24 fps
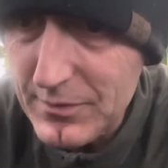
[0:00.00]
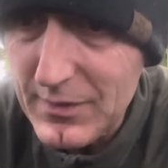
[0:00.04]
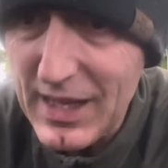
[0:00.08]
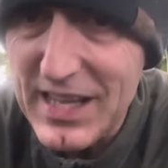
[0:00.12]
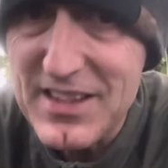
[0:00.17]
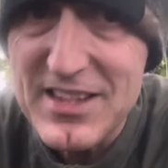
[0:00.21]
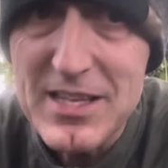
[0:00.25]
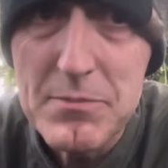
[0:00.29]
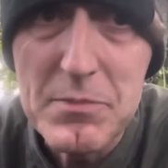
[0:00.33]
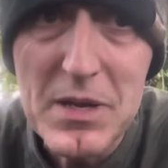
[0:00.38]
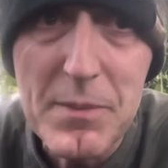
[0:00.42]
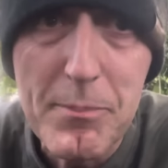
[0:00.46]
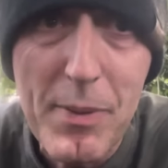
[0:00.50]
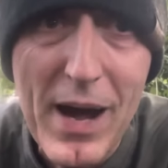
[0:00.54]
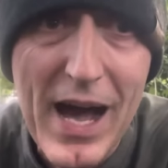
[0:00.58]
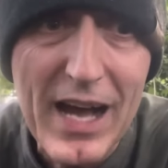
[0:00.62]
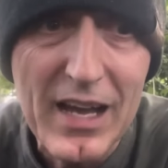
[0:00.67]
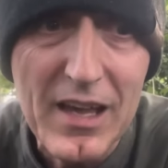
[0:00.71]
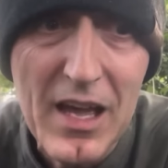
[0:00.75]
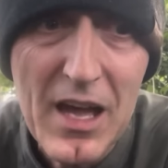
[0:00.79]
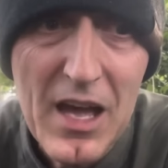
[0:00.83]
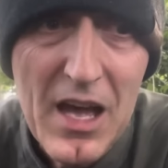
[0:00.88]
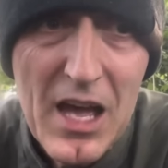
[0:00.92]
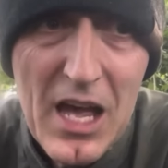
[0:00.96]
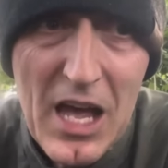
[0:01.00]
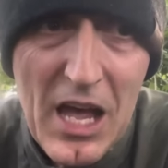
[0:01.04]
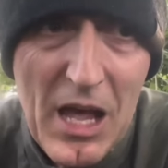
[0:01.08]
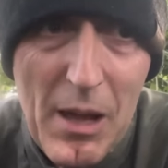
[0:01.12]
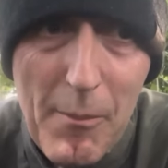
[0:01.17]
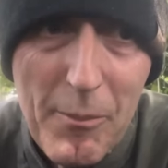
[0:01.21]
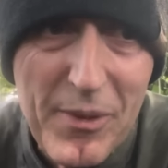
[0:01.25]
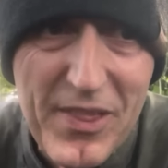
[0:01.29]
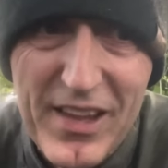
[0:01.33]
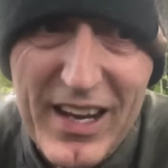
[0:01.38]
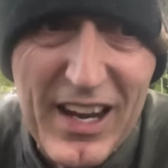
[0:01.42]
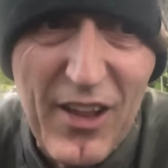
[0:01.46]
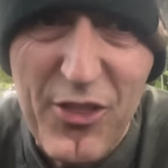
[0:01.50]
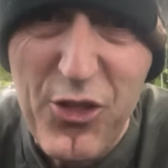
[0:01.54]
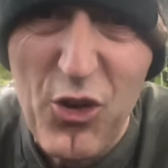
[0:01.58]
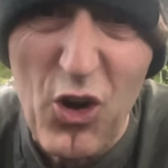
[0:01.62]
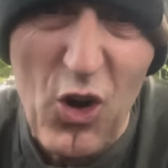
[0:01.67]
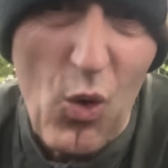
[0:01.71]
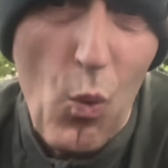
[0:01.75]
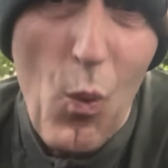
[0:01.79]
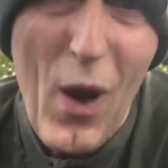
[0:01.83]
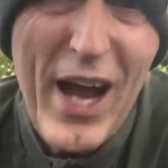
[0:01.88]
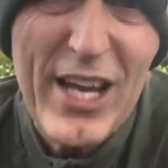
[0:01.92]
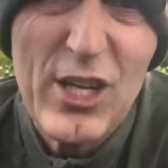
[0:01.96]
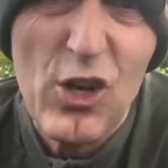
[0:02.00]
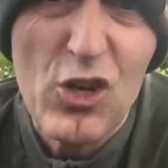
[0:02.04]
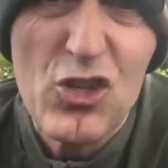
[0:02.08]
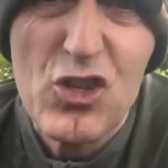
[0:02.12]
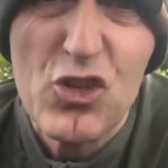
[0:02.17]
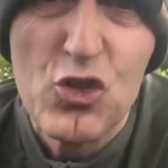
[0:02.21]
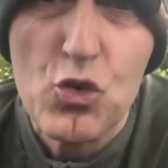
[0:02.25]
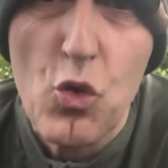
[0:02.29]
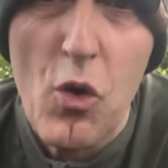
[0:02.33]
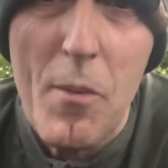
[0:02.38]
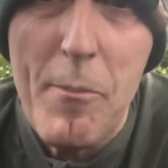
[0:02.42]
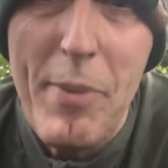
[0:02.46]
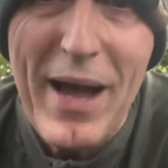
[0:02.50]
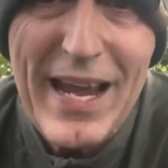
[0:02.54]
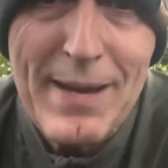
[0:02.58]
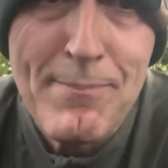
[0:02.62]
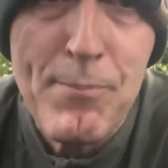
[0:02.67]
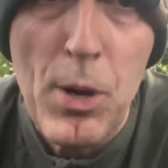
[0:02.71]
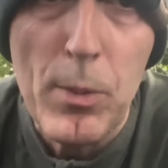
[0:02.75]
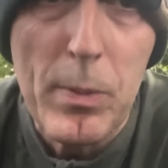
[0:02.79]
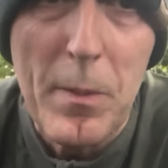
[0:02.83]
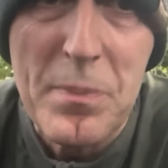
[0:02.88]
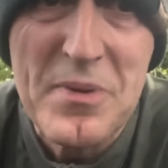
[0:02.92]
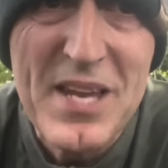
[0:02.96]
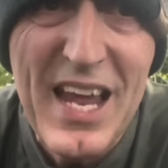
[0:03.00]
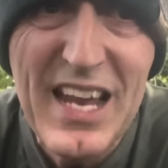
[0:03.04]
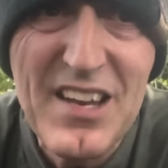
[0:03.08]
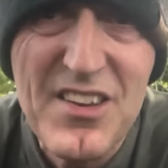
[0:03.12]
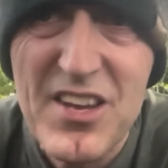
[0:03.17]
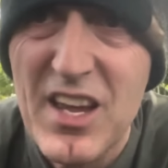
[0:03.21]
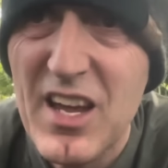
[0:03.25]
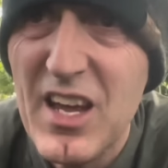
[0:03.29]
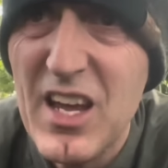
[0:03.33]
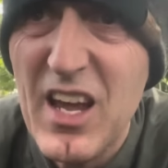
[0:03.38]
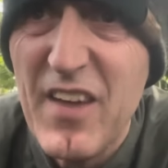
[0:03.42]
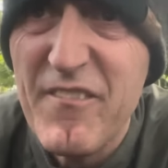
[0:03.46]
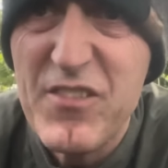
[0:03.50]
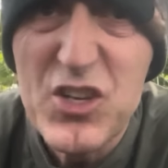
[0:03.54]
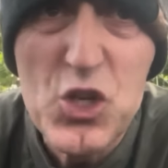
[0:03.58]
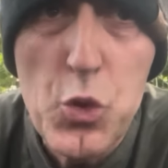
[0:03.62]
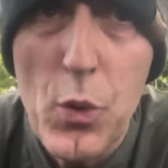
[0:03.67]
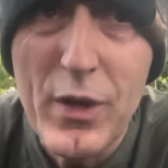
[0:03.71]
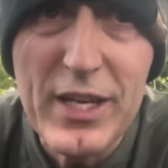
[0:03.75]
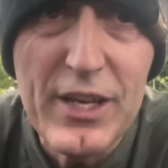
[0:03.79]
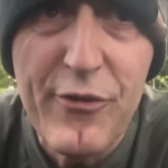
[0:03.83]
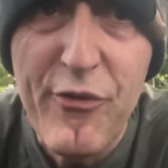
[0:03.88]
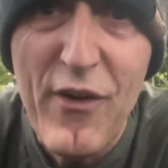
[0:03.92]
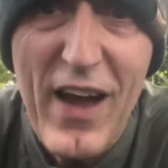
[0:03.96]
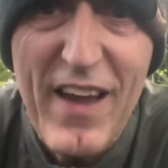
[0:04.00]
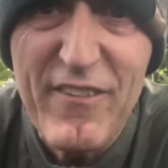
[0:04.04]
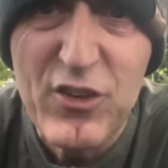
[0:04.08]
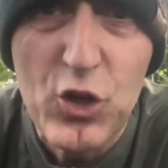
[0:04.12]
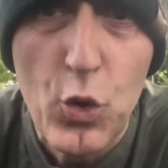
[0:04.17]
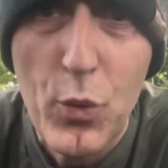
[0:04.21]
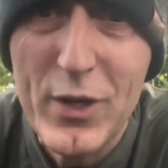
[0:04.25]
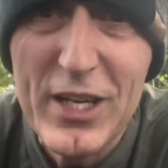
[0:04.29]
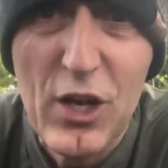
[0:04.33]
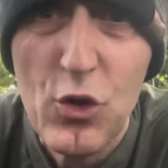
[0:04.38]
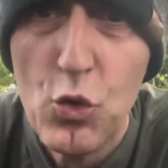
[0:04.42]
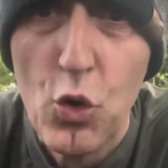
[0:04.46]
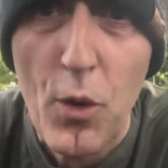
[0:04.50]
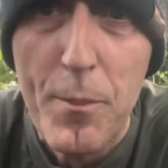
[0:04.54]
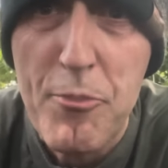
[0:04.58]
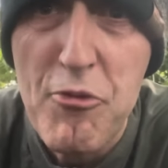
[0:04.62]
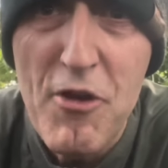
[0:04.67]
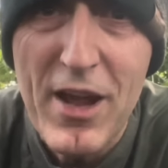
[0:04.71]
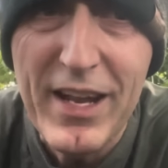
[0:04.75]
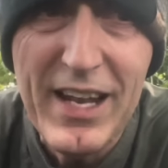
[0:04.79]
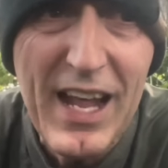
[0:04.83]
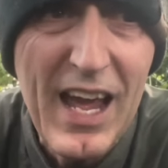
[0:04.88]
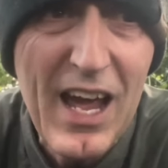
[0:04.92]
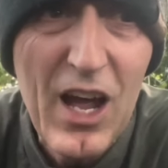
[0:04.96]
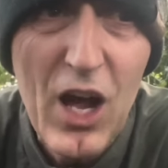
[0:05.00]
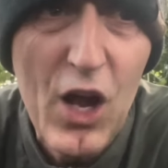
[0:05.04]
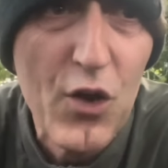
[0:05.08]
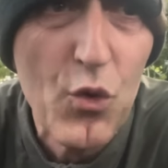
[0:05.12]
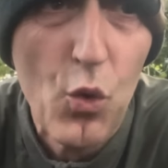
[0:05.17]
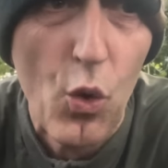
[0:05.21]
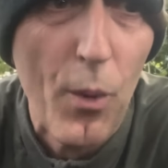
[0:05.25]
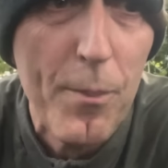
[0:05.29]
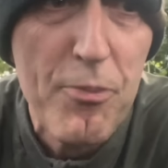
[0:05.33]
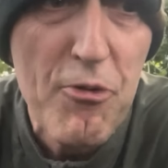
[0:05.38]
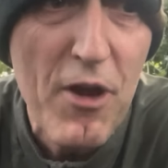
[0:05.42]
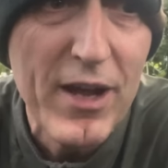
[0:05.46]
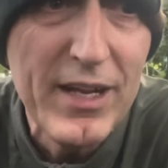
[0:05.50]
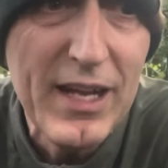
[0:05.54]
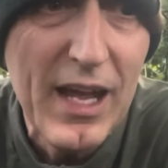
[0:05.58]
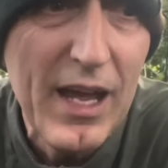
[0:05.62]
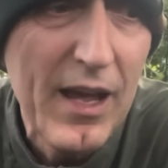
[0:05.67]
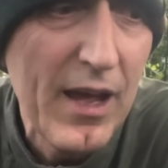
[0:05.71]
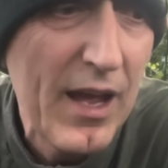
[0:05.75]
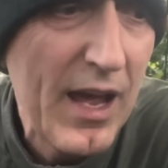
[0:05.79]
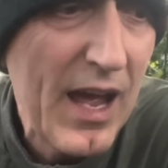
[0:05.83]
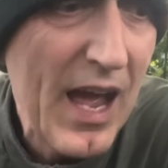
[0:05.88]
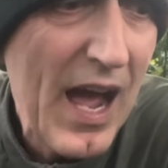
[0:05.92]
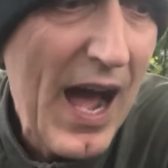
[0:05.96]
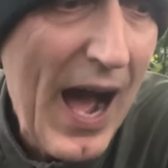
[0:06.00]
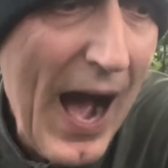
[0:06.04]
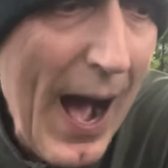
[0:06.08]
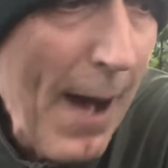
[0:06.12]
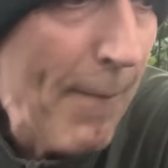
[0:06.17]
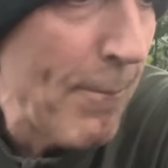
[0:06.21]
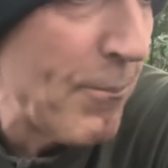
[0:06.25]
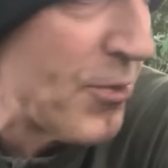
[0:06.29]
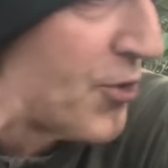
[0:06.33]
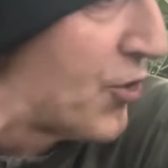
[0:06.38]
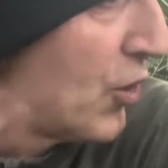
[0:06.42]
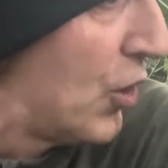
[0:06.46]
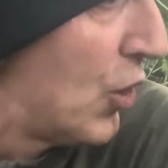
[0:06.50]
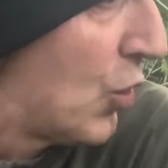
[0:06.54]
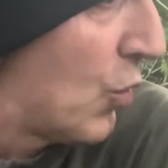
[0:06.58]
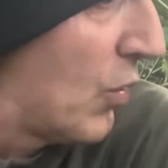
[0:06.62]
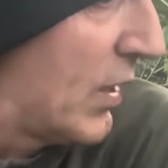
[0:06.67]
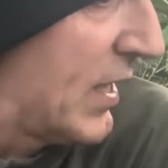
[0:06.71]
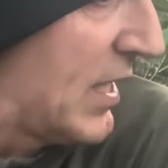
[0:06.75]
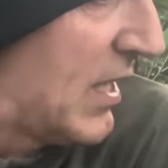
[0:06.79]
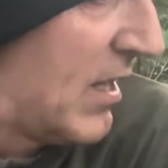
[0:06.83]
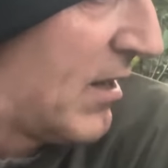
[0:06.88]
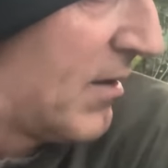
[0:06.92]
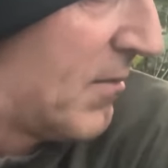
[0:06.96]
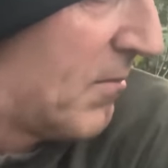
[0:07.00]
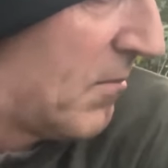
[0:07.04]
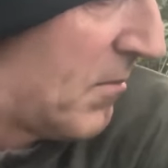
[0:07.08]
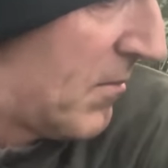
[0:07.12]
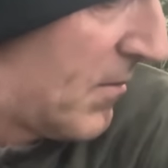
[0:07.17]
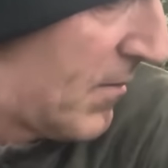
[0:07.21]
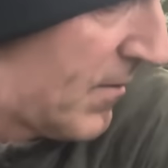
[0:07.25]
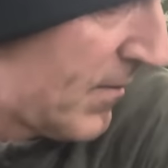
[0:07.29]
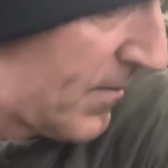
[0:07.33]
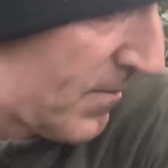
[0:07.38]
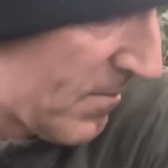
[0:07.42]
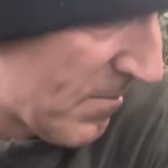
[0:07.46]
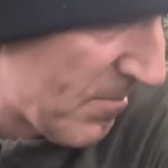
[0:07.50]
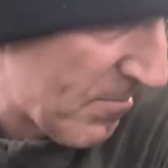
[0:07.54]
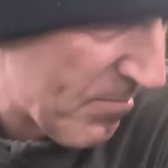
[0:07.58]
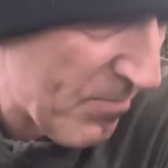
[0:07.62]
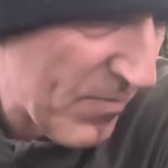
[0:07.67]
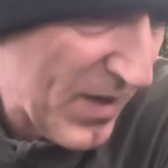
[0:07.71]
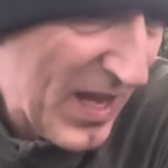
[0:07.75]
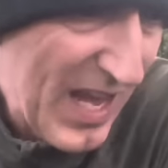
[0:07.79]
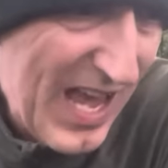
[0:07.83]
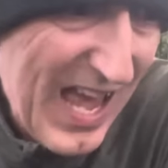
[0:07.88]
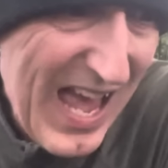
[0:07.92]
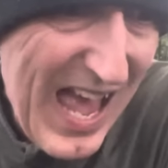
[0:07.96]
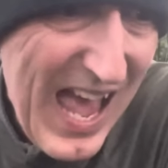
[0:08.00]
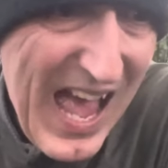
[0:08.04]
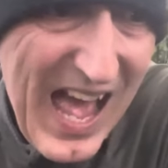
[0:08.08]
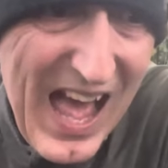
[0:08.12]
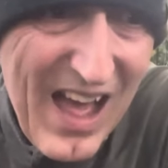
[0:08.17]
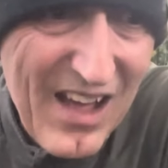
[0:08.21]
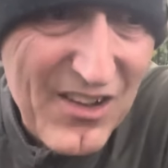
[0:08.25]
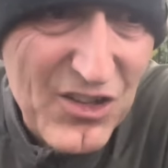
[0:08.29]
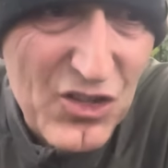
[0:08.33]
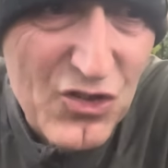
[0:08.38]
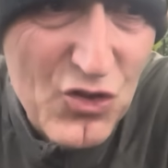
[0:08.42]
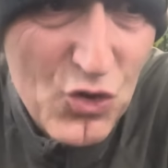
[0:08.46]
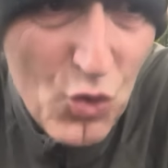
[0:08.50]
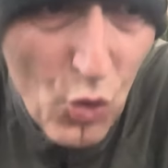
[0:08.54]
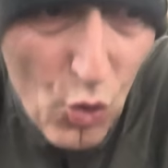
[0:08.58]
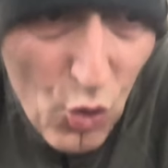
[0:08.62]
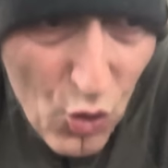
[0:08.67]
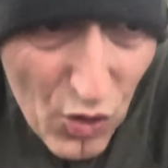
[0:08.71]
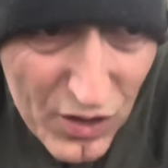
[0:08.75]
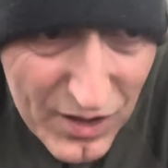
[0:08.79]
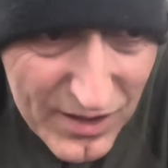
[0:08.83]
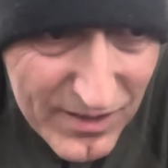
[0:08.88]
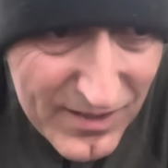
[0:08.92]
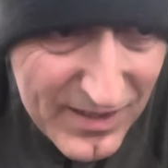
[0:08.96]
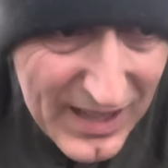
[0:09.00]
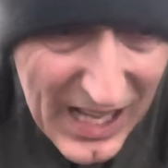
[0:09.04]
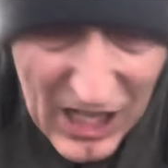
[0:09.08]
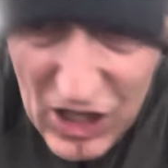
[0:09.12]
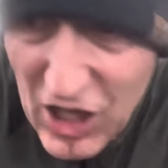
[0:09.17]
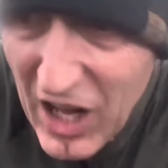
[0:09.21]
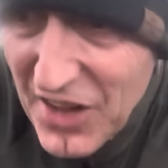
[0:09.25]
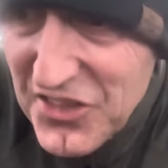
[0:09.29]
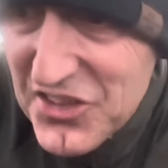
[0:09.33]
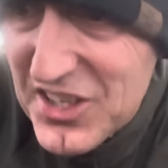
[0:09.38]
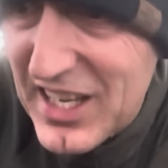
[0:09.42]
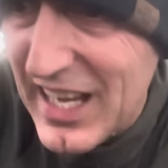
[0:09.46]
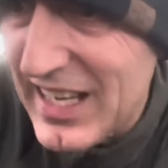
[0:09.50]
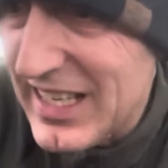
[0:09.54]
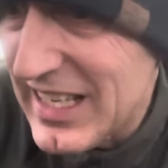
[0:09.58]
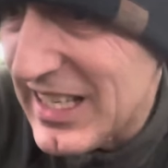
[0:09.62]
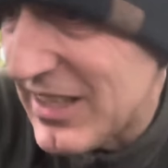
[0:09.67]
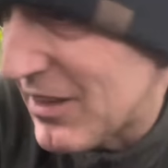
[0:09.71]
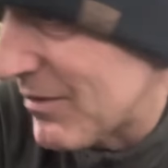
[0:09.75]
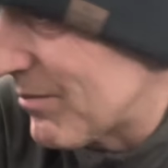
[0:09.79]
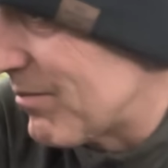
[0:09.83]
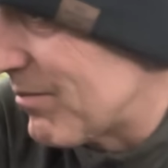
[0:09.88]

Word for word: that's in my bag but then i thought why not just go and buy a pop-up tent for 25 quid a no-brainer a no-brainer absolutely there's no I can't see any